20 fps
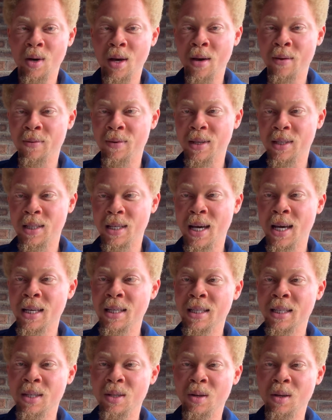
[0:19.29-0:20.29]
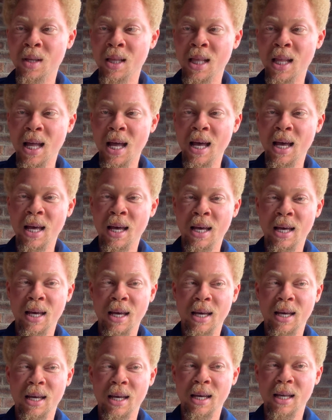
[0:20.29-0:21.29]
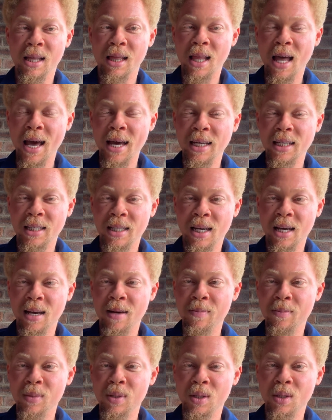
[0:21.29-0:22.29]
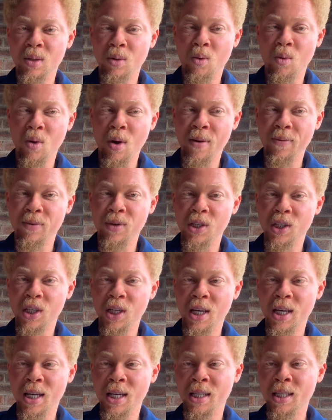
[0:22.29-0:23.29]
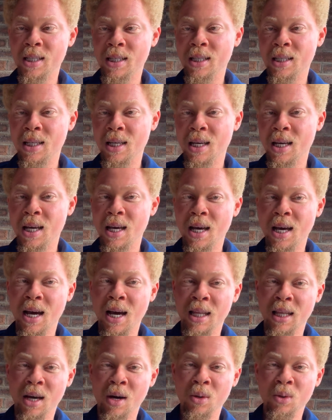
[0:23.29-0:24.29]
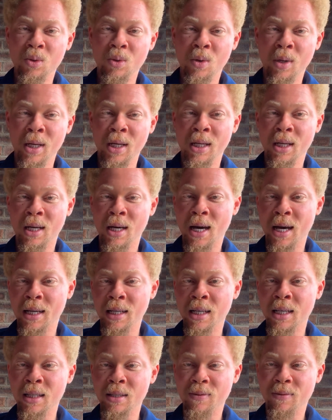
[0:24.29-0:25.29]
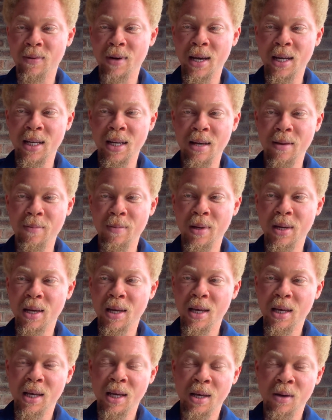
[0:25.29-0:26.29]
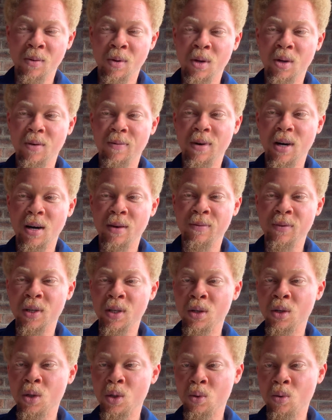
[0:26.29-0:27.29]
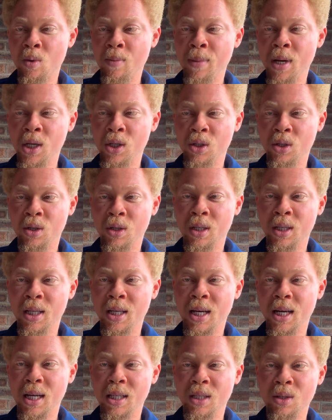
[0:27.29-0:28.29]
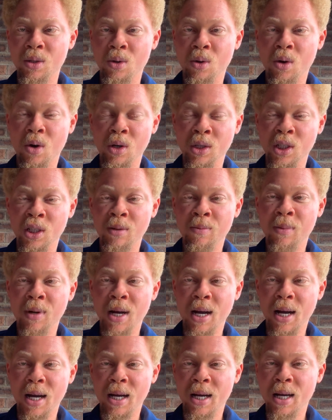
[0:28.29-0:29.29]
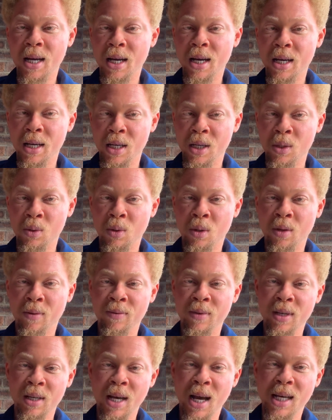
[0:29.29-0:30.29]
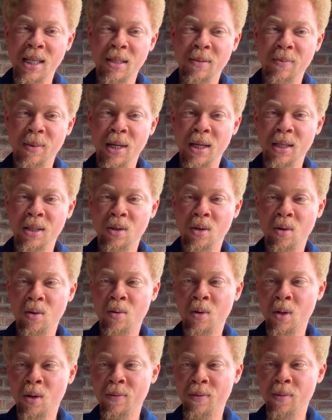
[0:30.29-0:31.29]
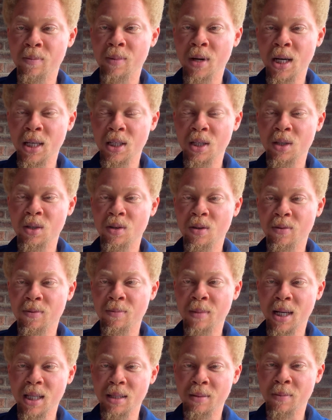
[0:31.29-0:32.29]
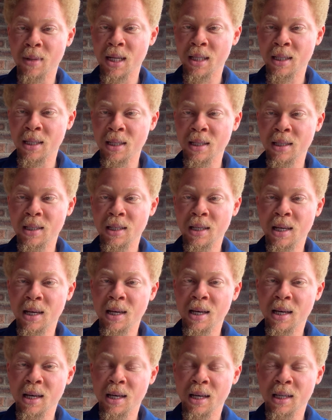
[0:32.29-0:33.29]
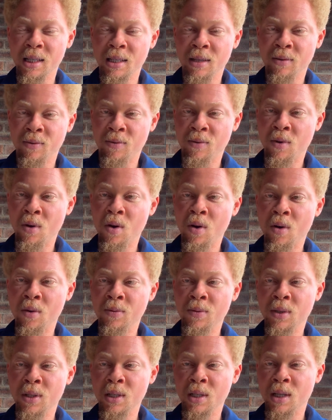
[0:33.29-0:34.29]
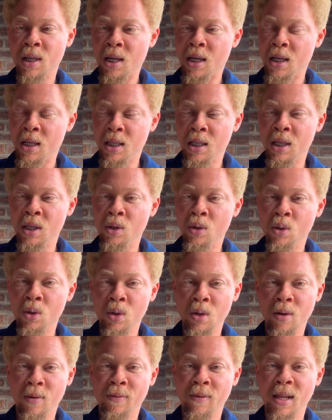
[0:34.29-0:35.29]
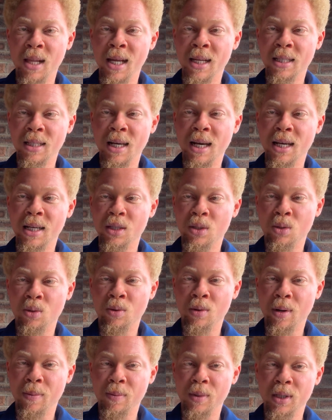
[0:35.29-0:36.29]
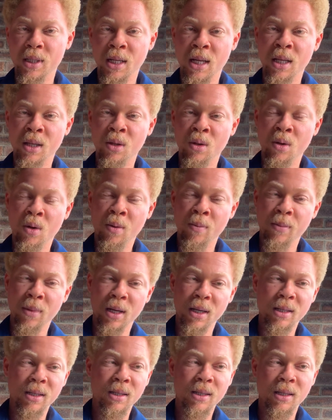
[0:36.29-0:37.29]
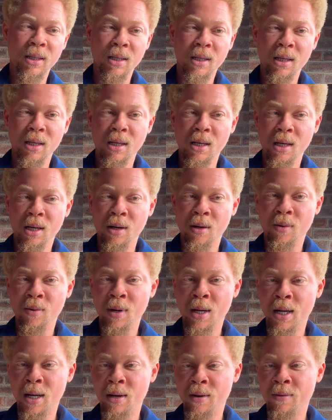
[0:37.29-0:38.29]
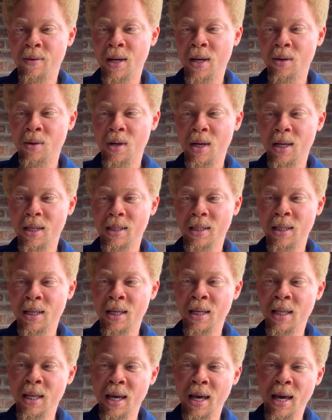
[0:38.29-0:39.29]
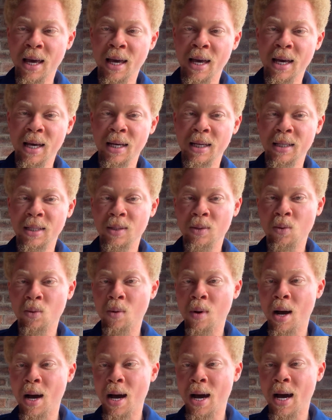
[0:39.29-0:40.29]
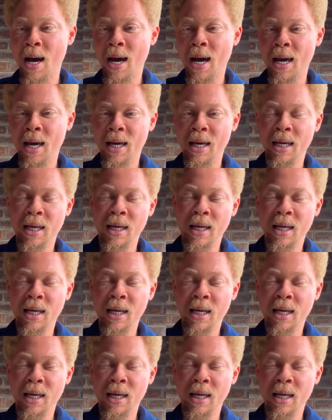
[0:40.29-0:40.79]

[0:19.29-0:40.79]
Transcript: emphasizing on like terms, coefficients, and how to identify them. In one of our videos we mentioned that algebra is one of the aspects or one of the branches of mathematics. It involves the use of letters to represent numbers. Wherever you are seeing X, Y,